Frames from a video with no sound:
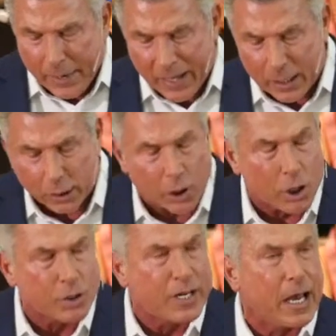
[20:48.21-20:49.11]
they
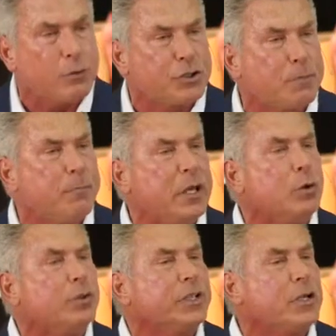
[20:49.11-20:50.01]
learned how to
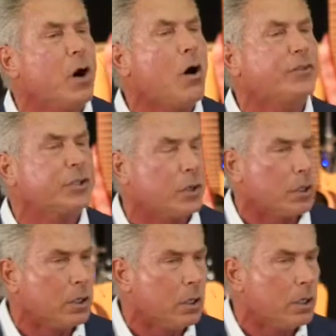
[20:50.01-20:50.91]
build an altar.